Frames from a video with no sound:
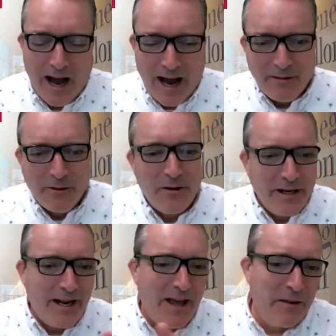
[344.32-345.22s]
I learned
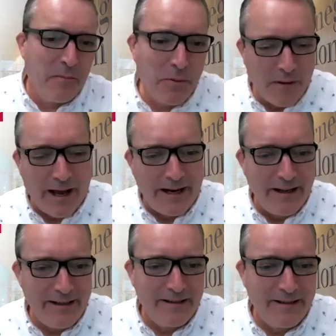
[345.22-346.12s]
it and then applied
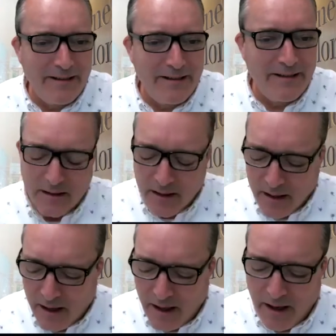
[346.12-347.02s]
it.
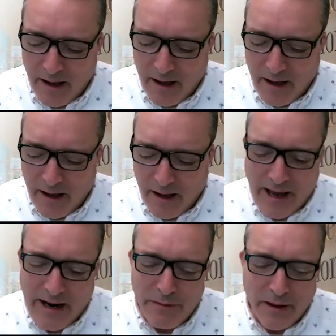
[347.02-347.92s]
And
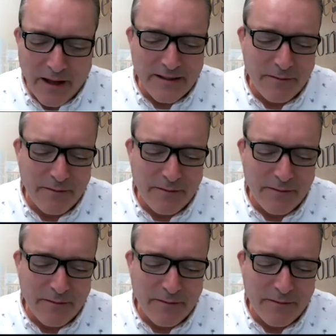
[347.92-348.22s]
I think that's,